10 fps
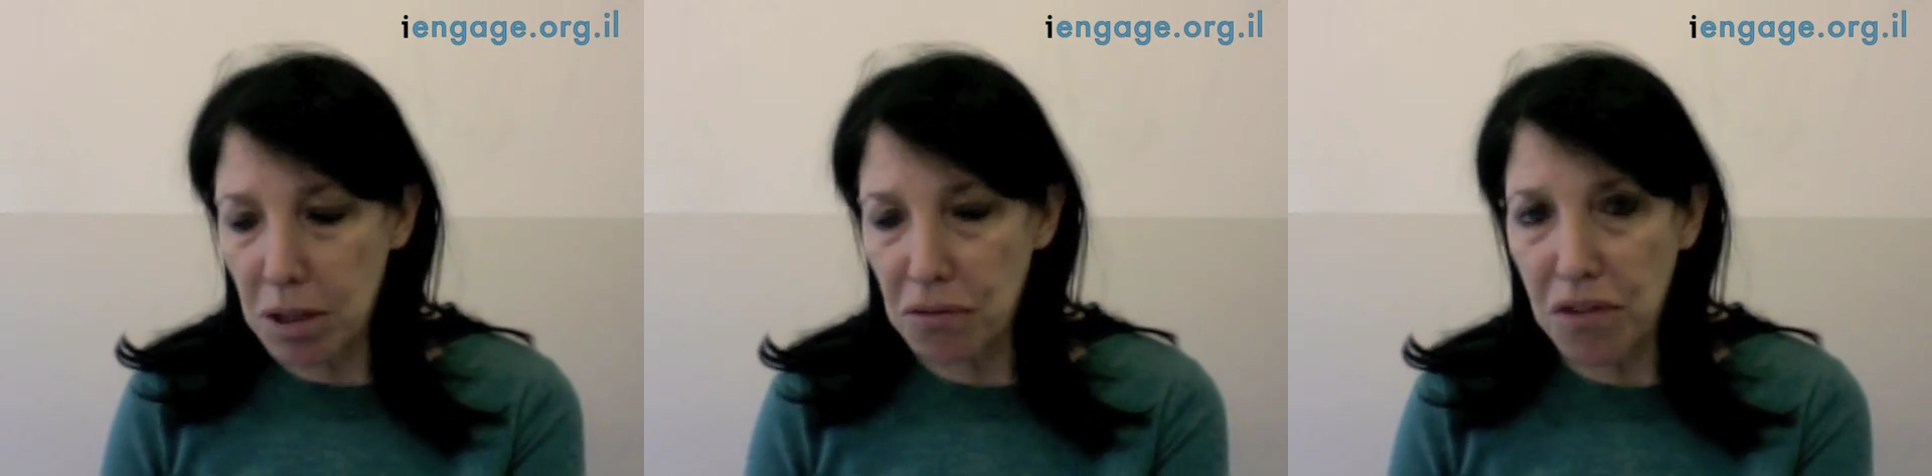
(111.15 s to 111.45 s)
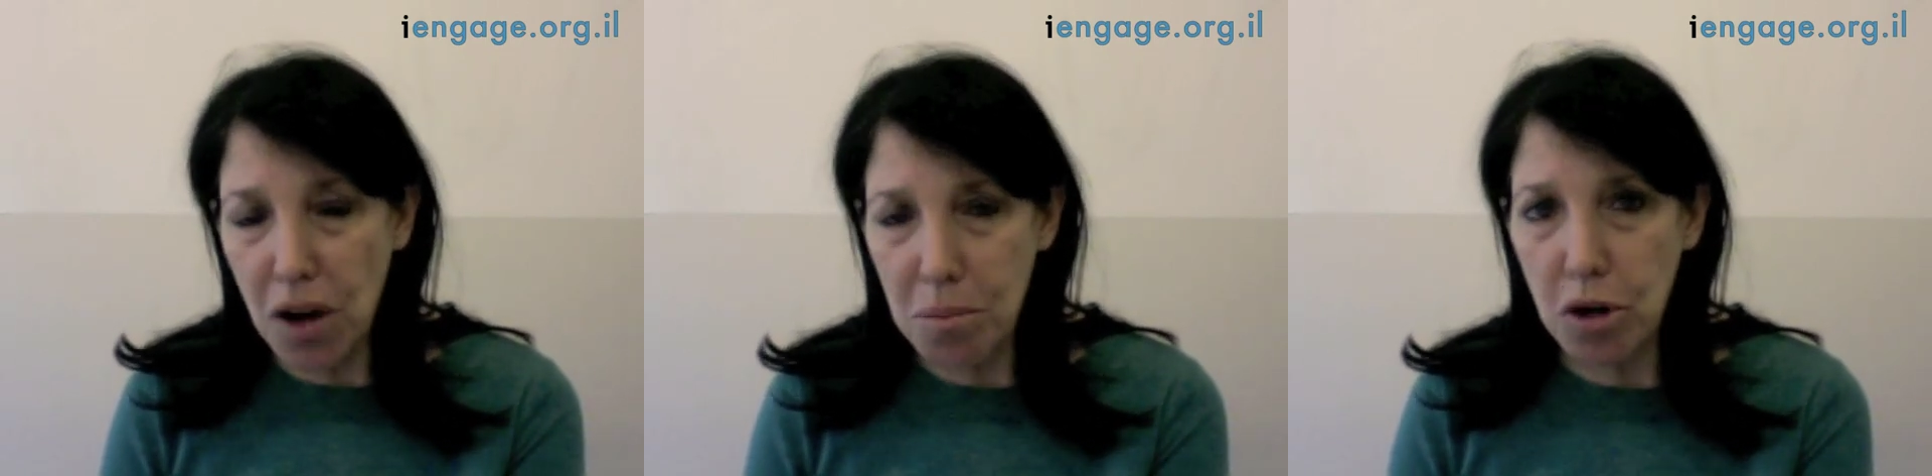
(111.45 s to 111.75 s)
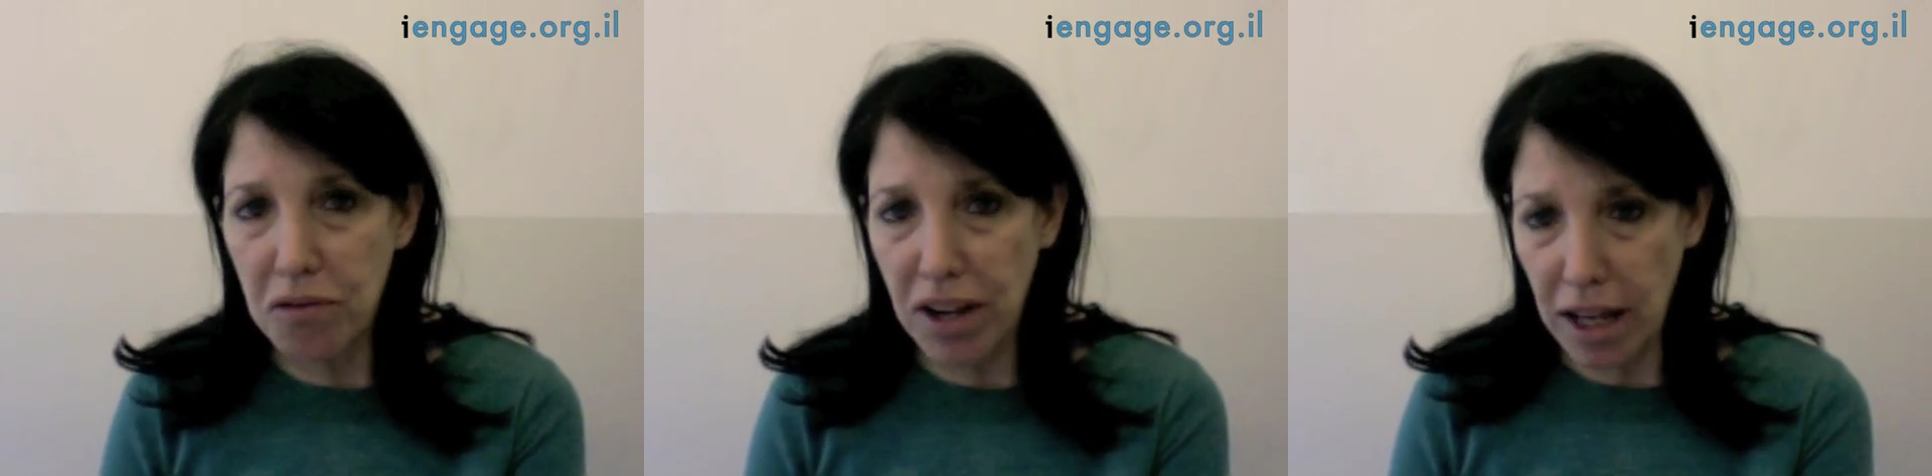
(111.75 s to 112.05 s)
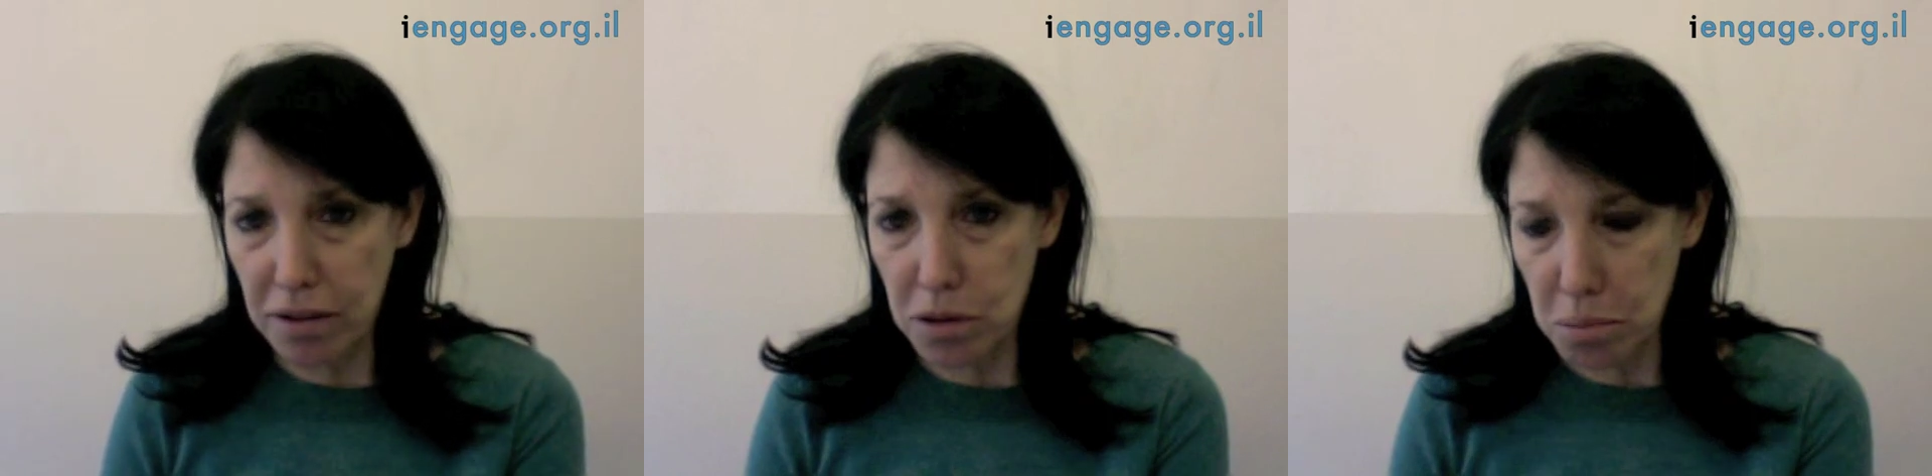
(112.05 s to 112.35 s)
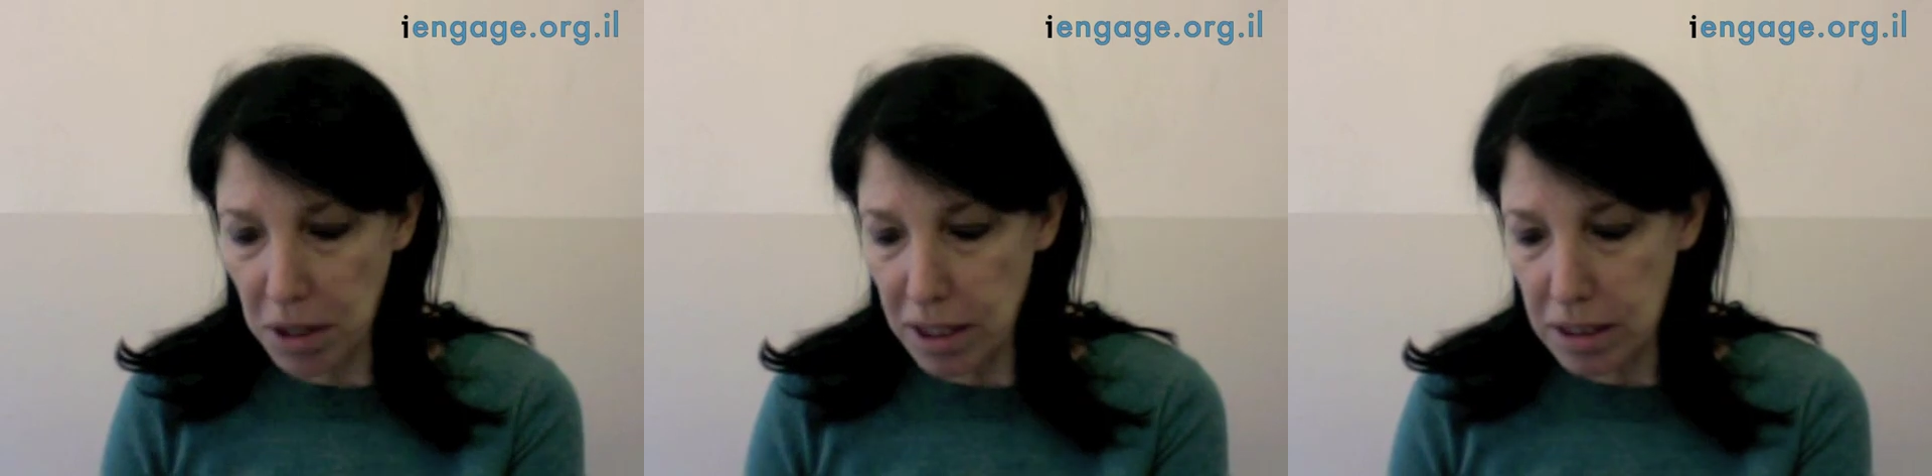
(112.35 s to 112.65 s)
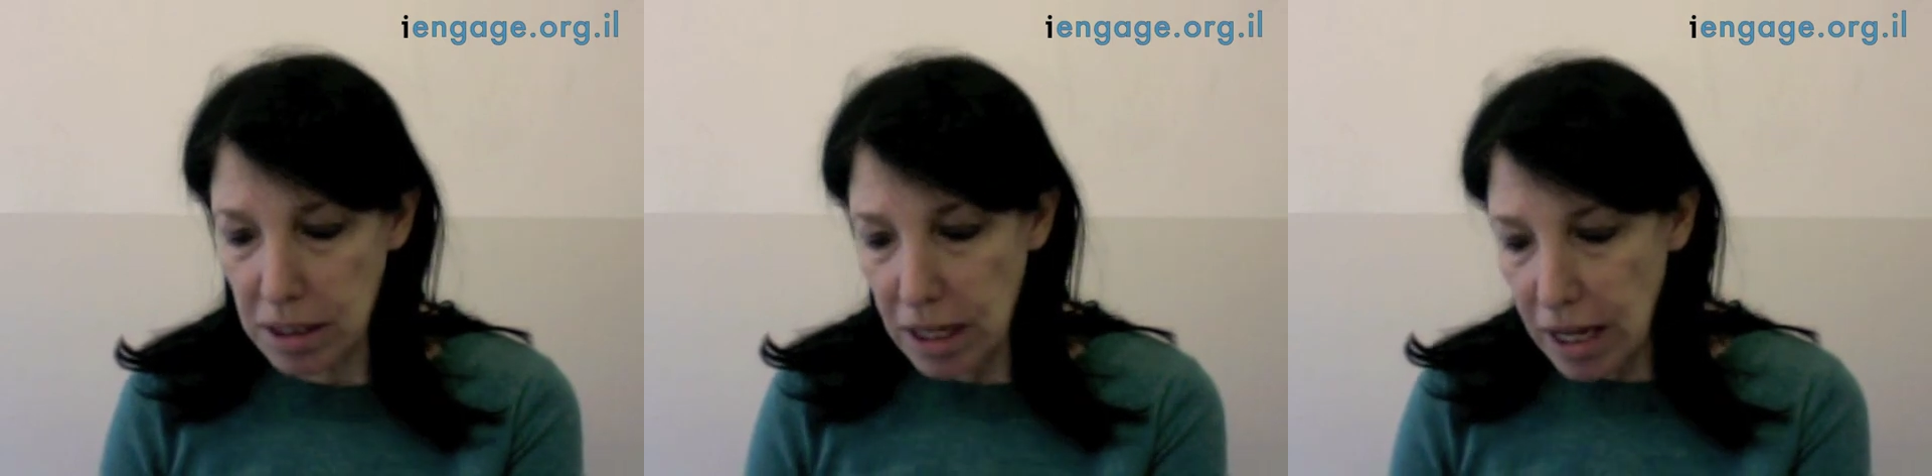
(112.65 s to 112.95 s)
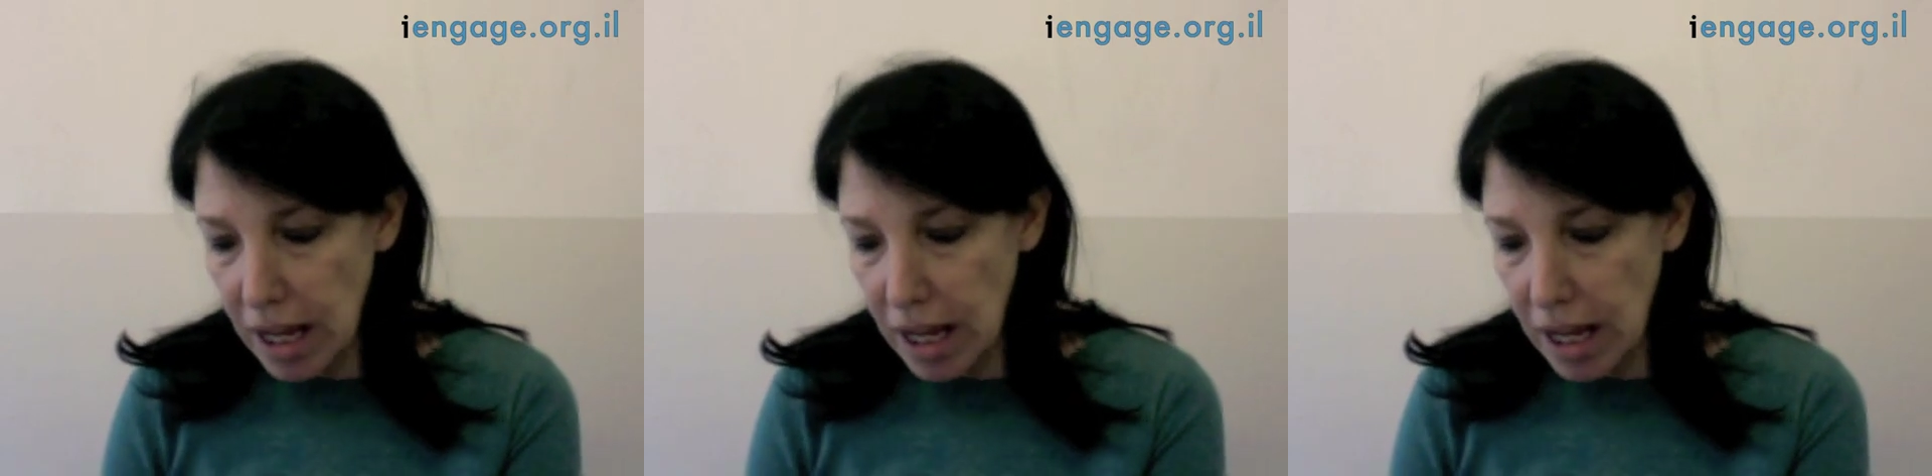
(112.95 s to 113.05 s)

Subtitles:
far more values-based.